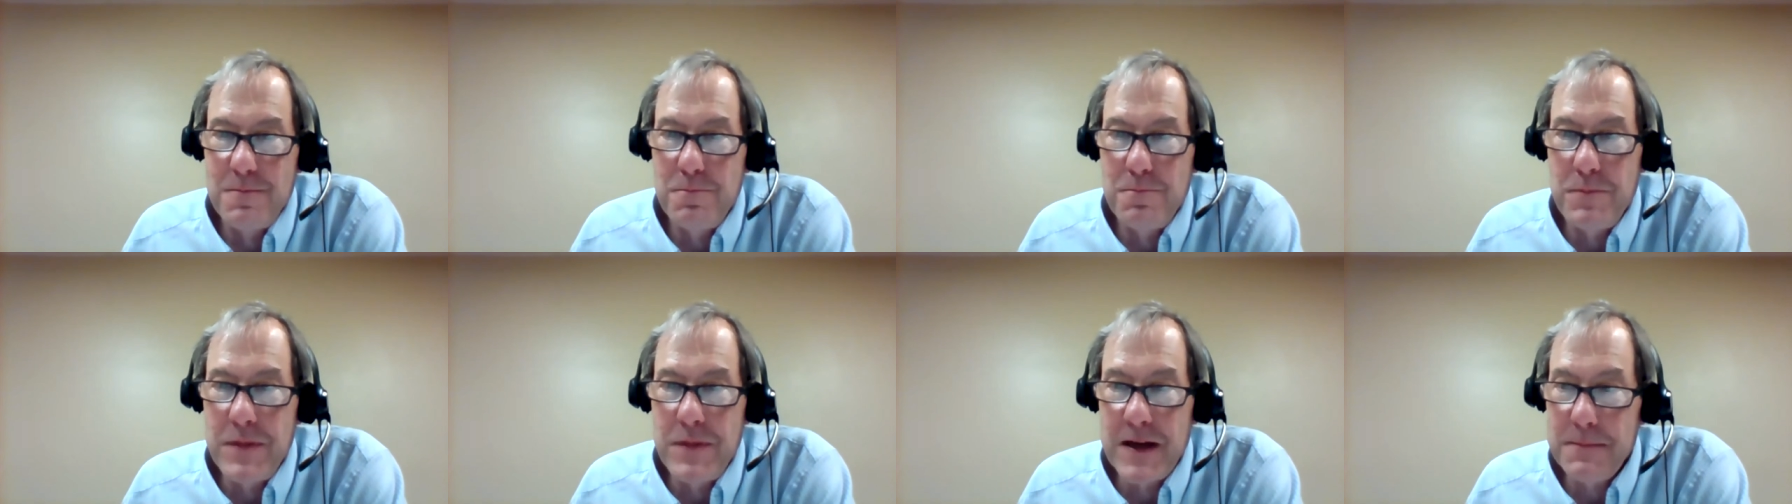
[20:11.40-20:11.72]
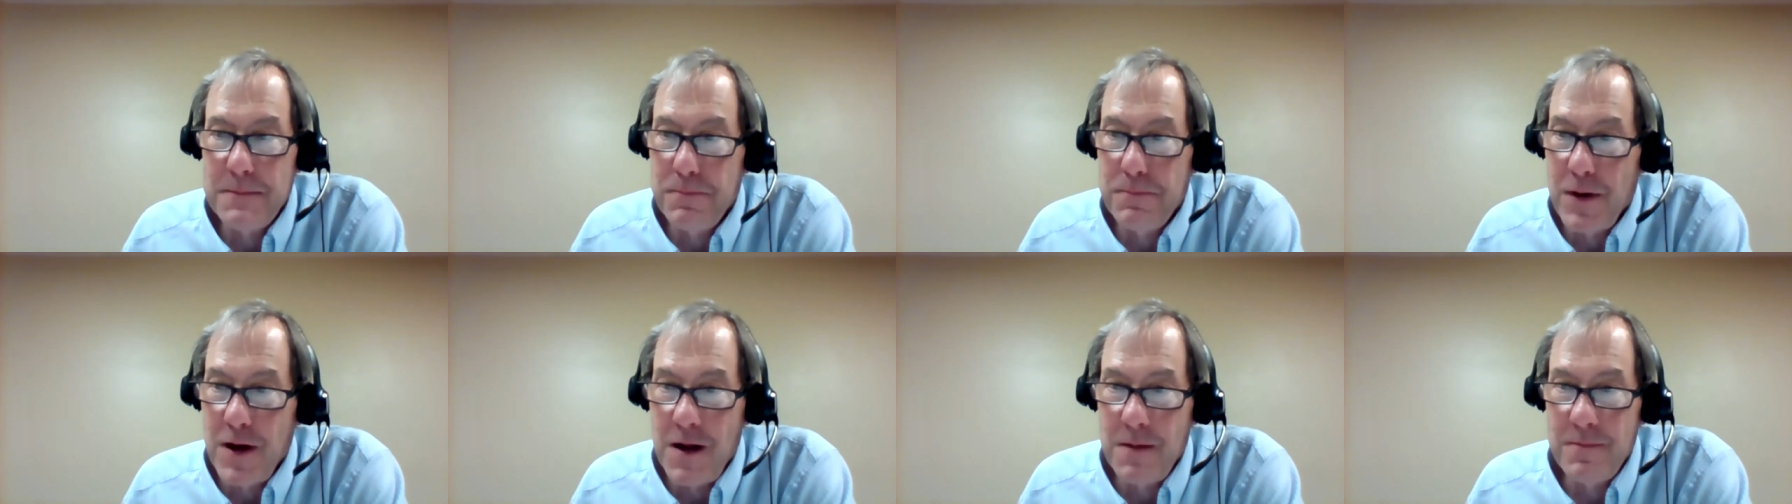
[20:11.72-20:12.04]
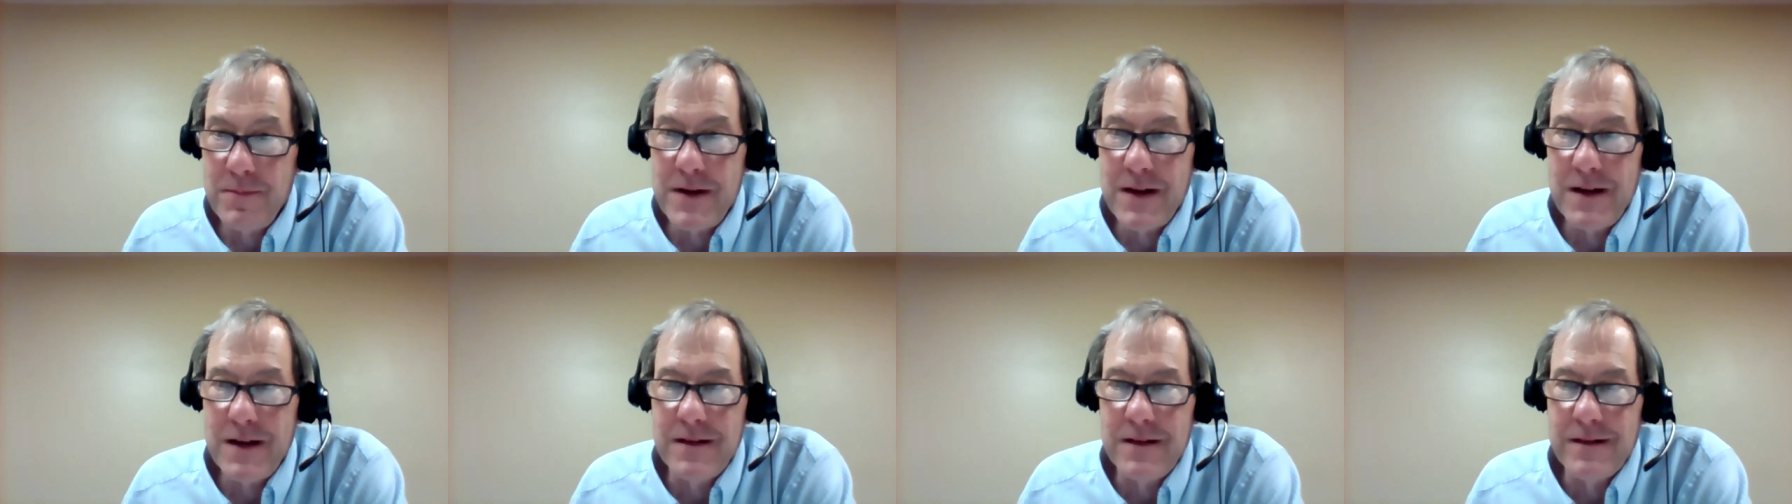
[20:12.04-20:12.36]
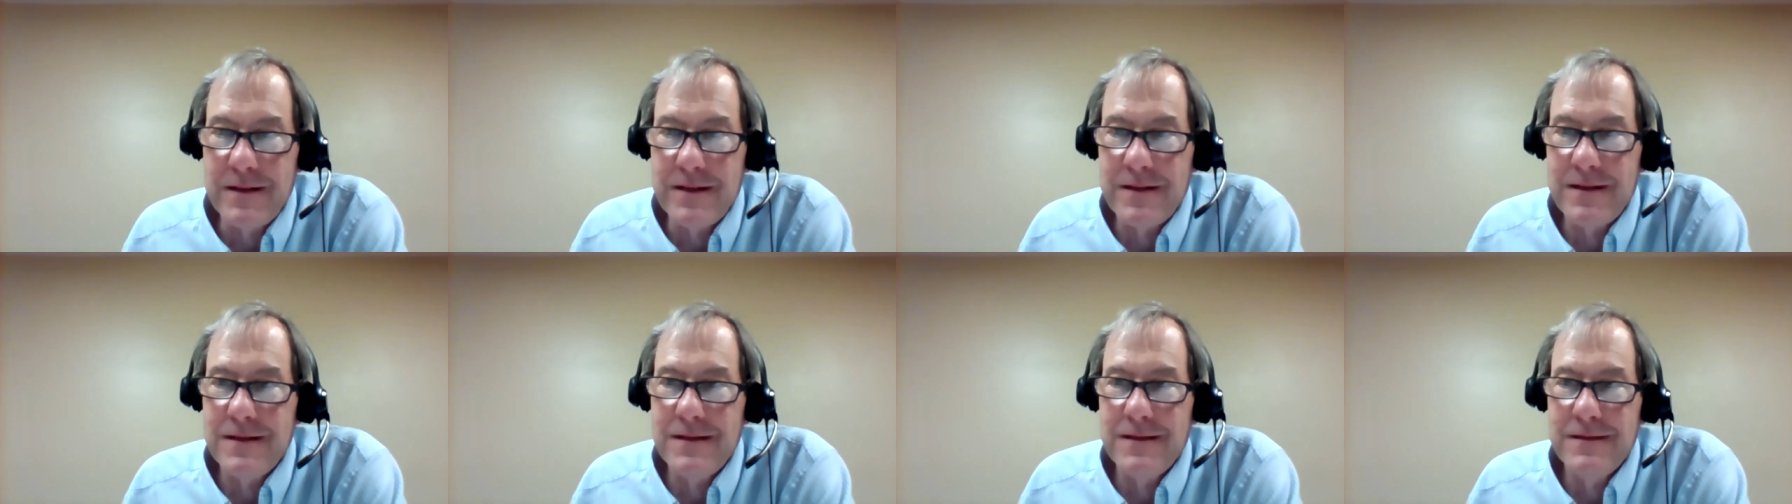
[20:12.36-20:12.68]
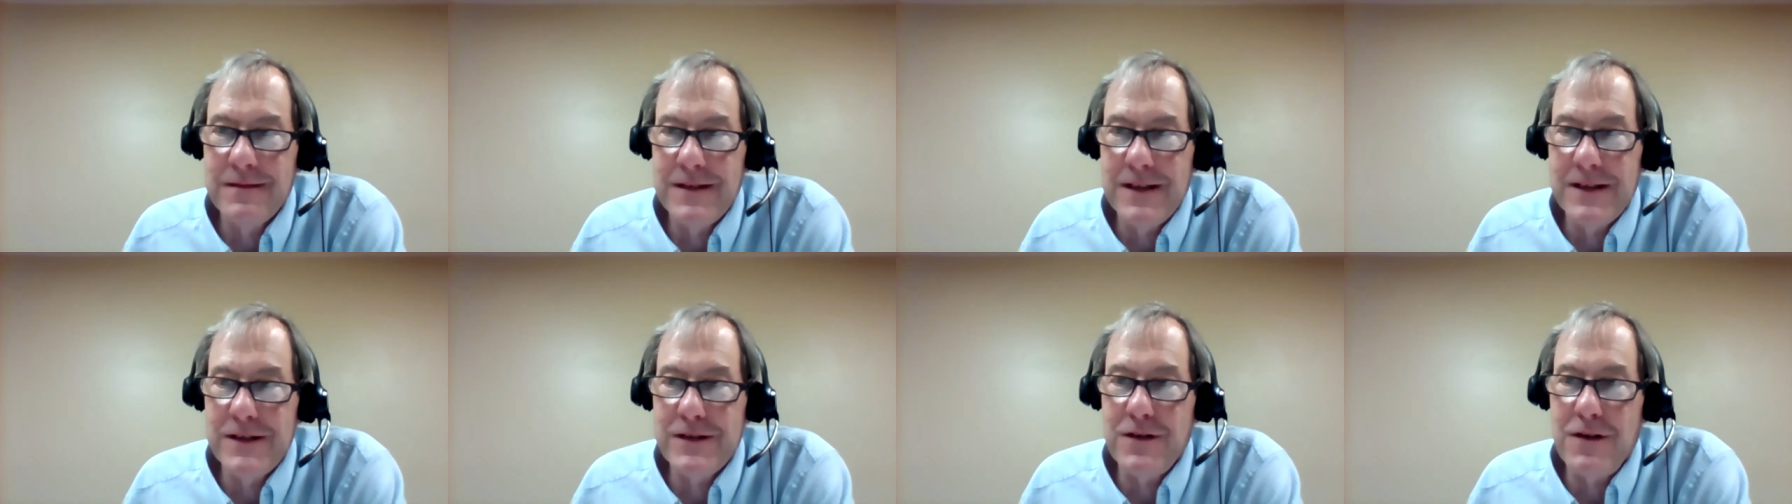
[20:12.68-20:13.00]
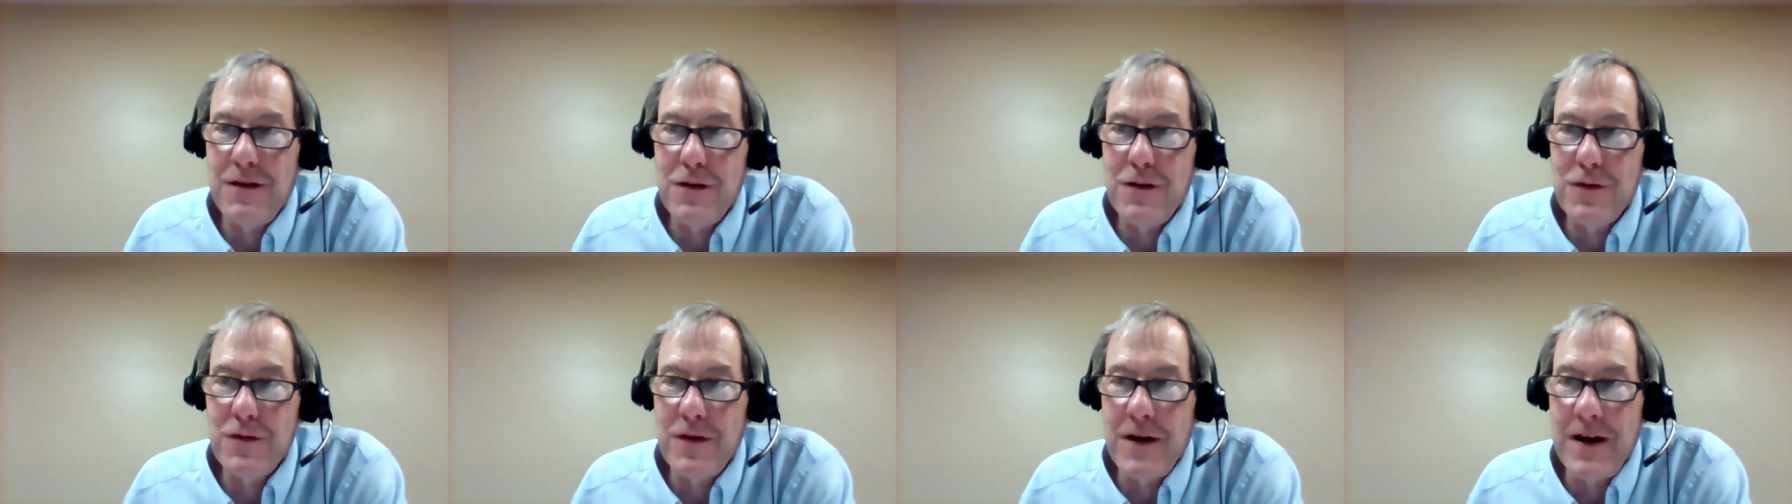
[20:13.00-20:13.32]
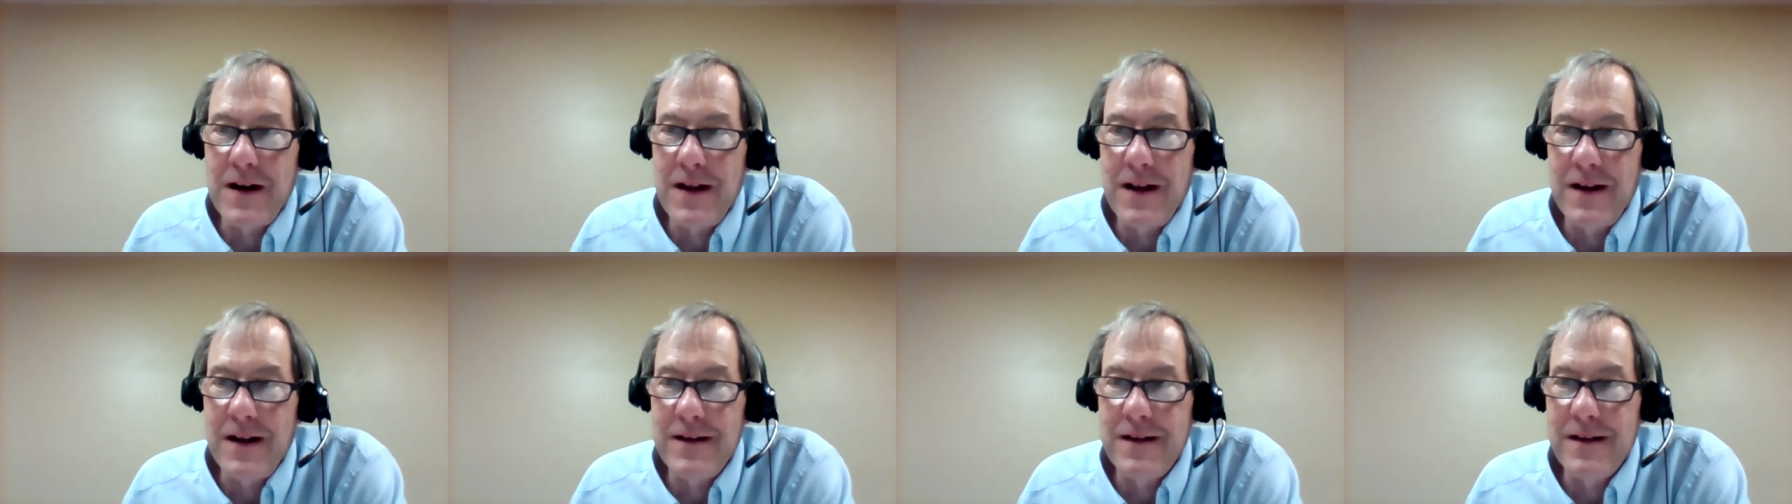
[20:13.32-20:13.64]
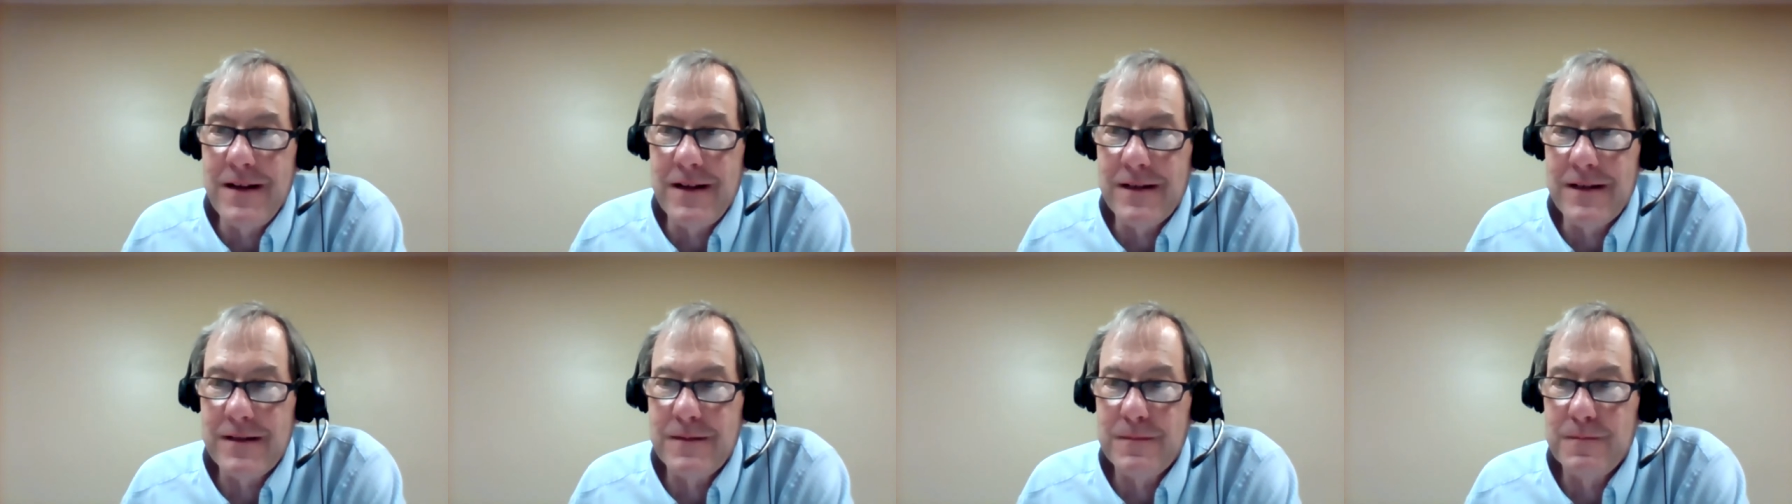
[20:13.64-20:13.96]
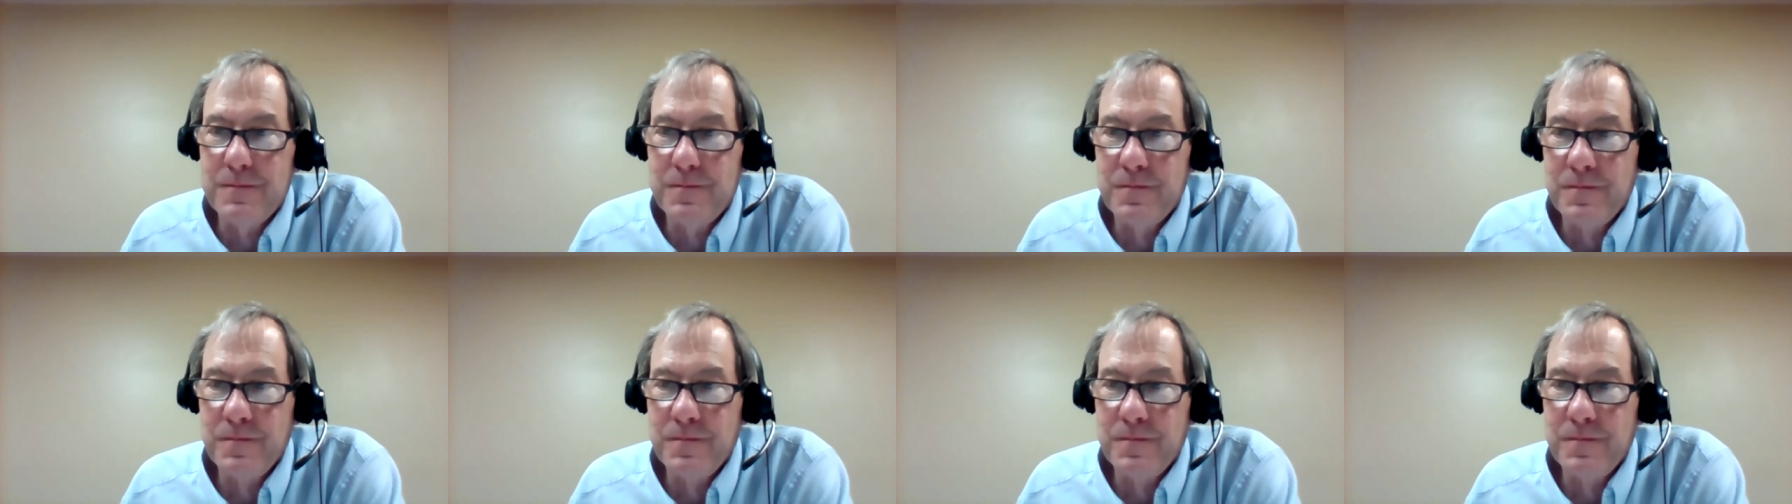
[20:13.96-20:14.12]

Big pumpkins. These are all great ideas.